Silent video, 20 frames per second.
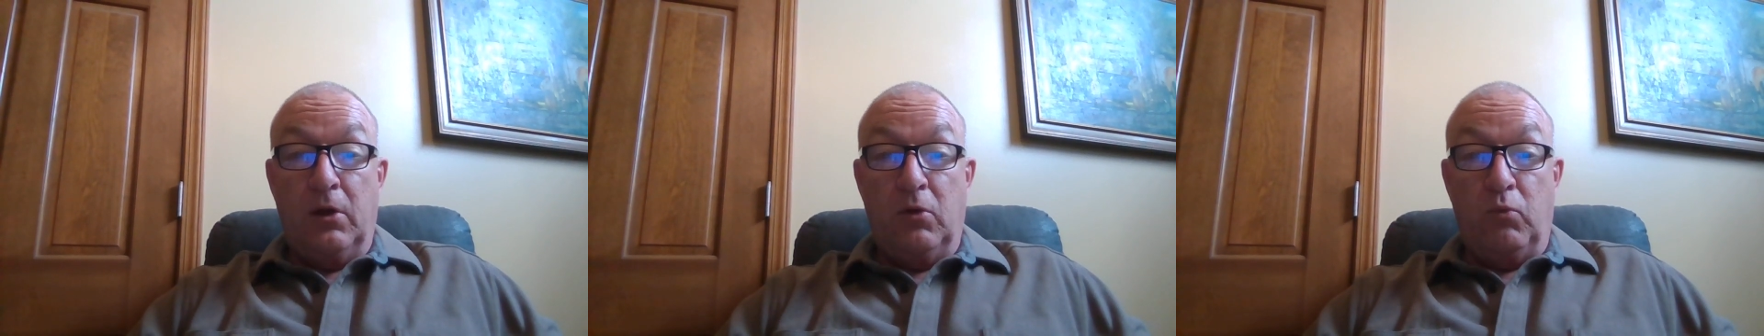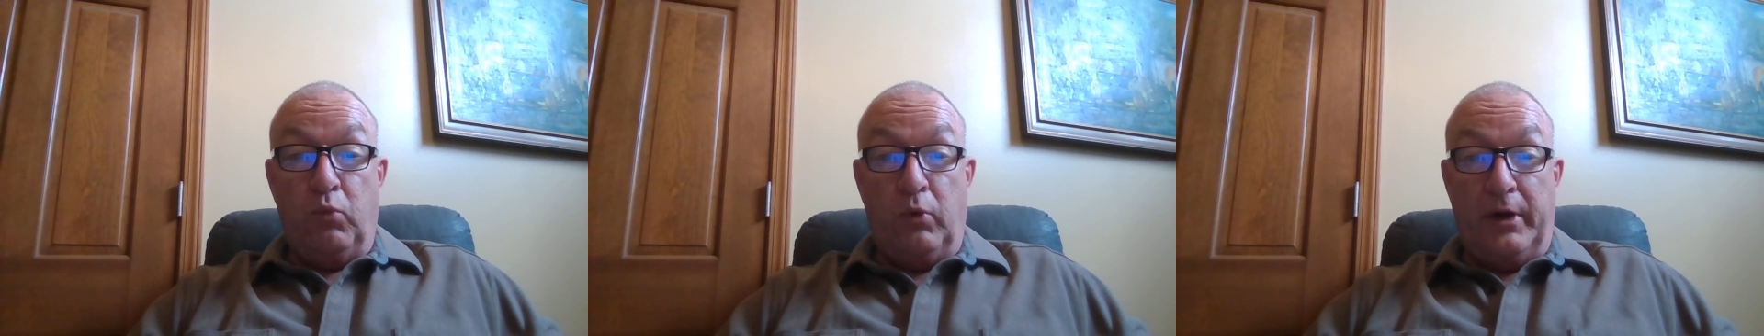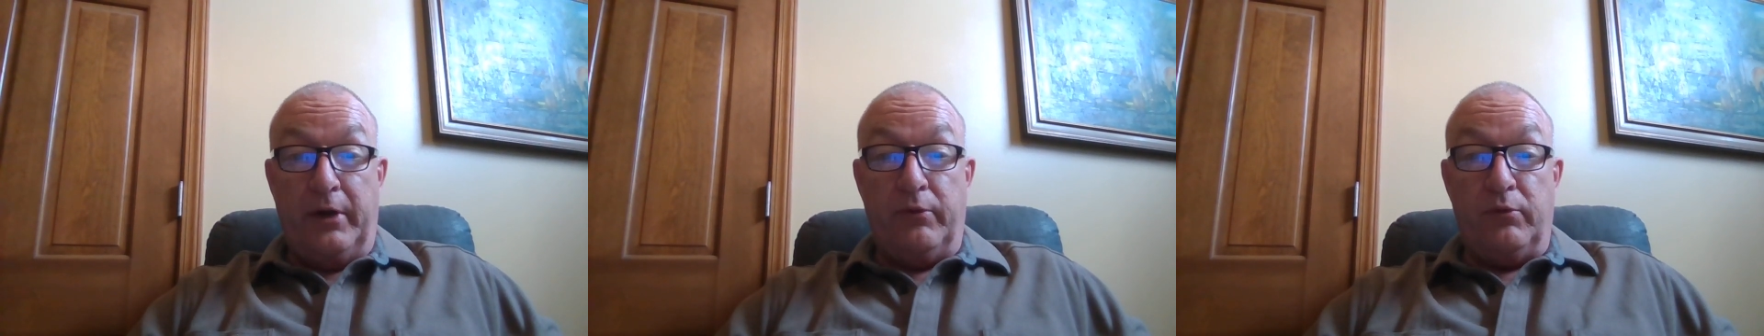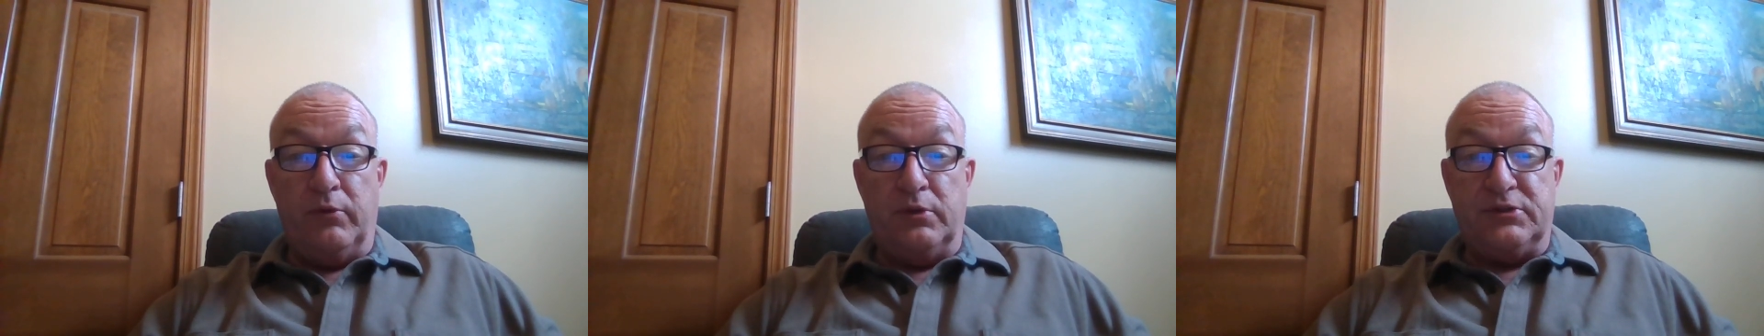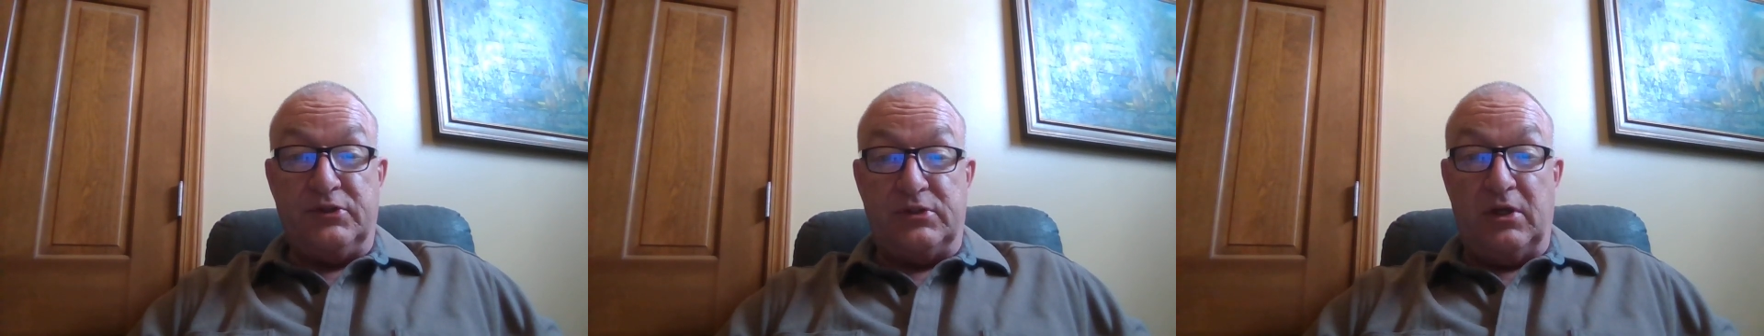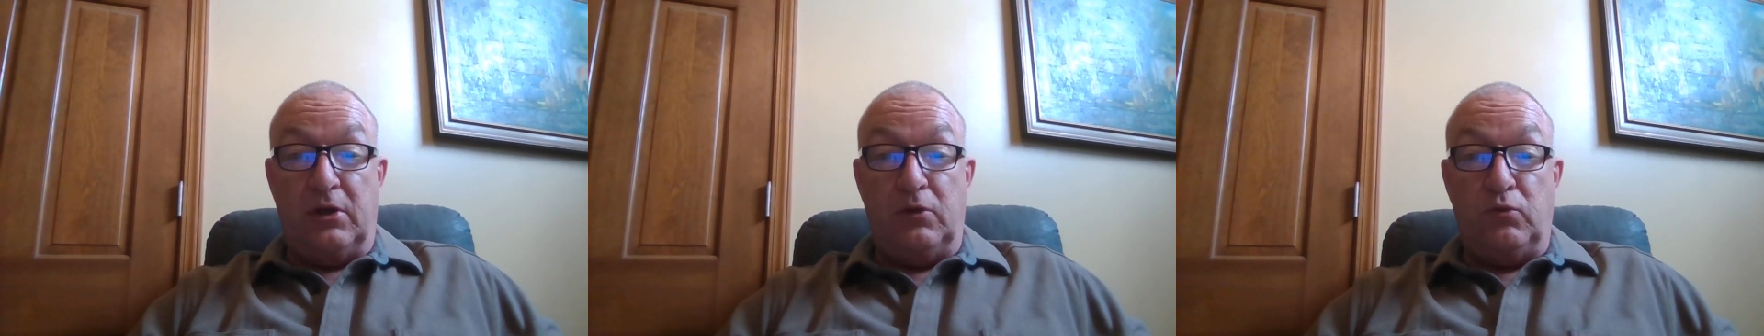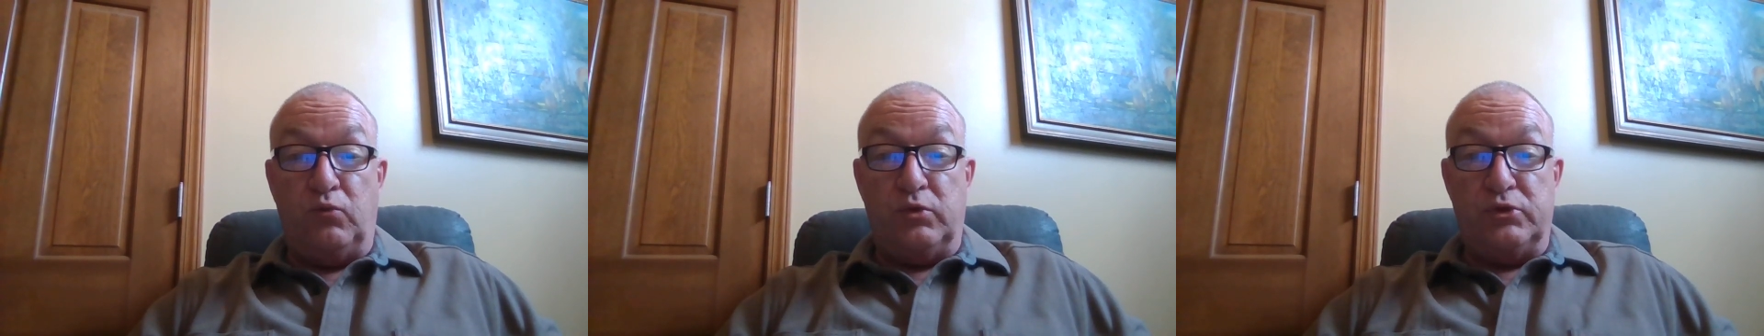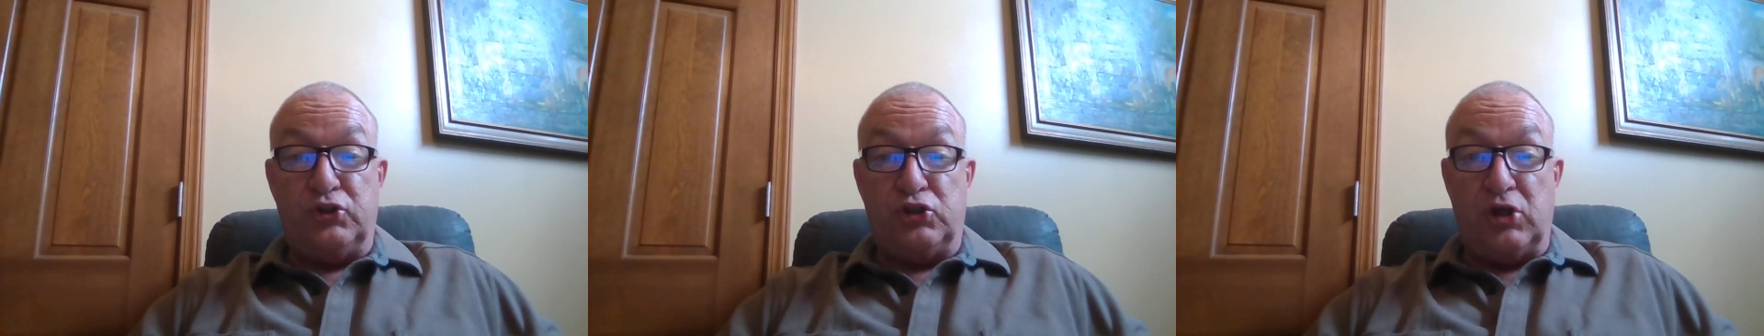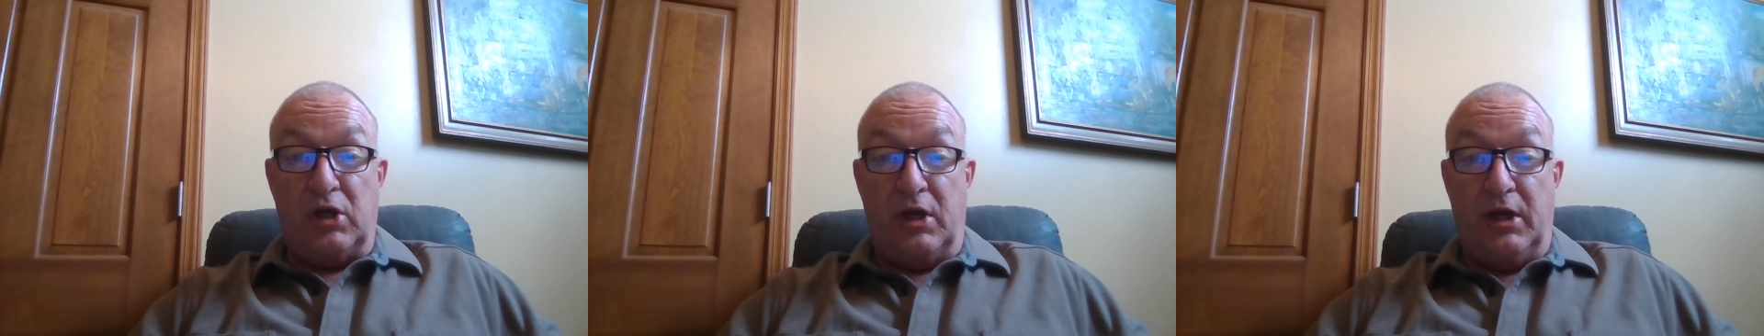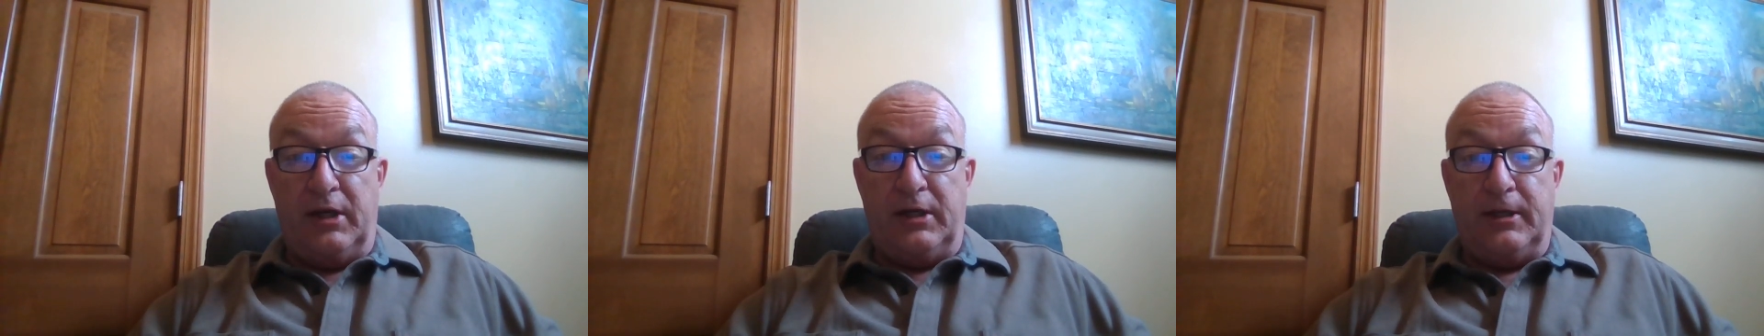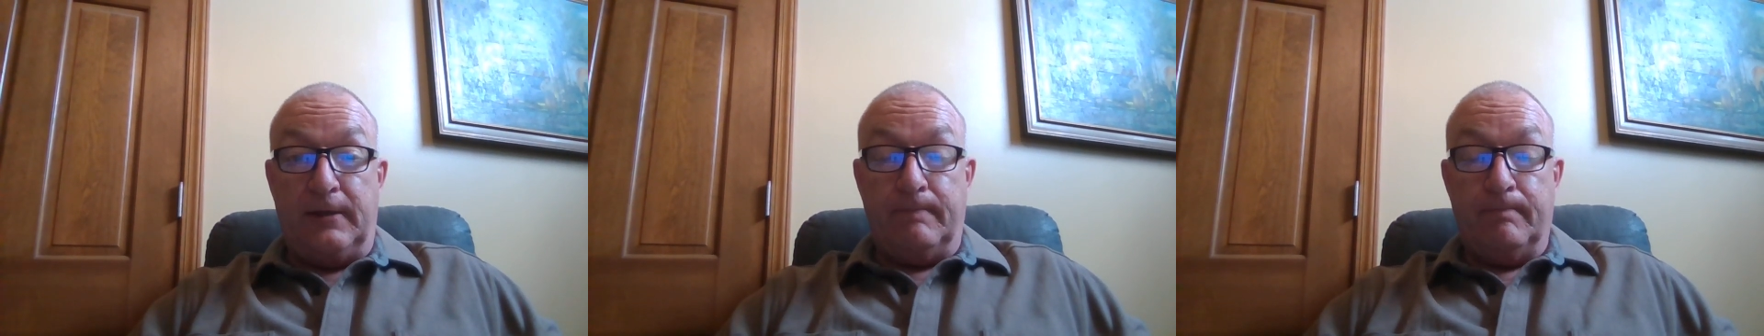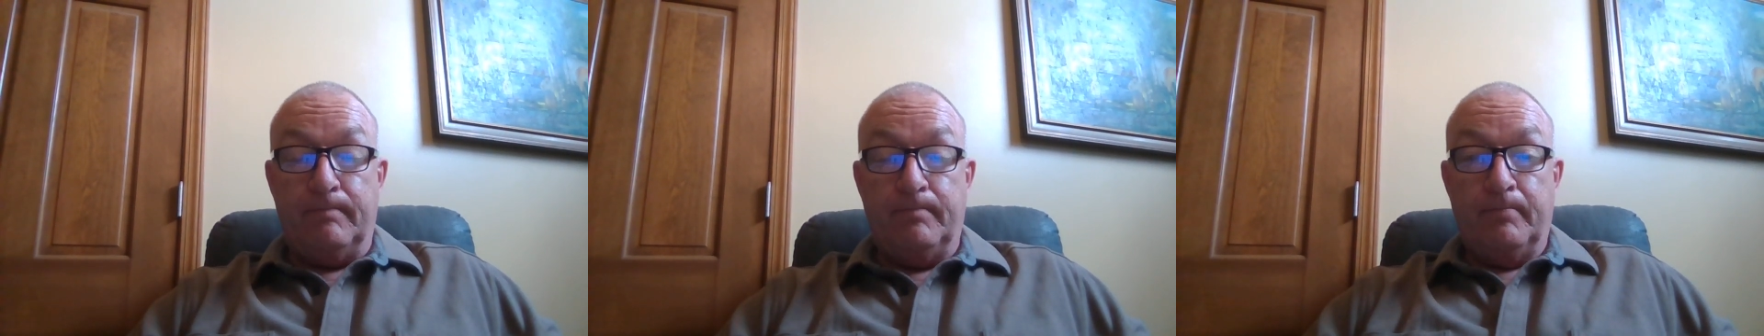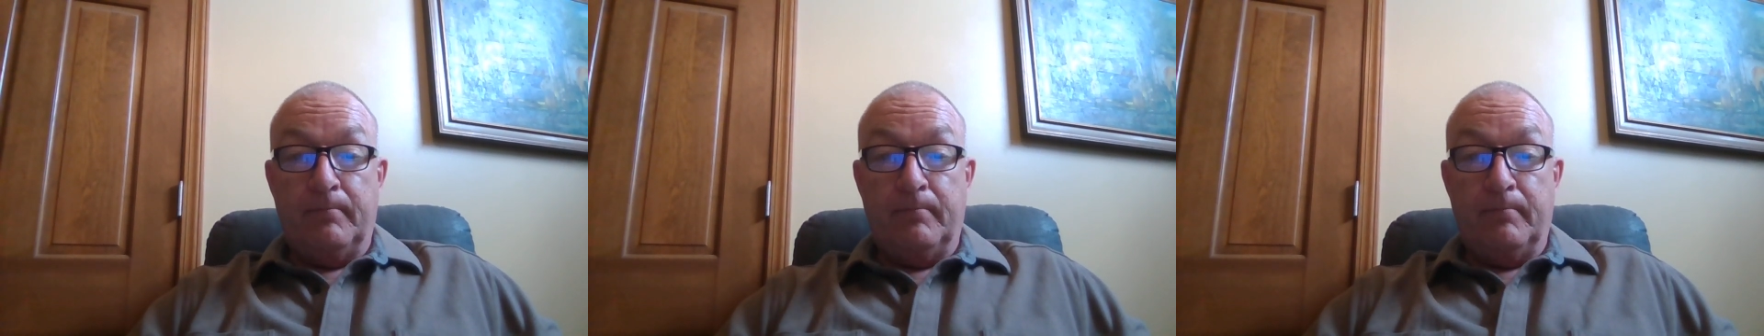while the sun was shining.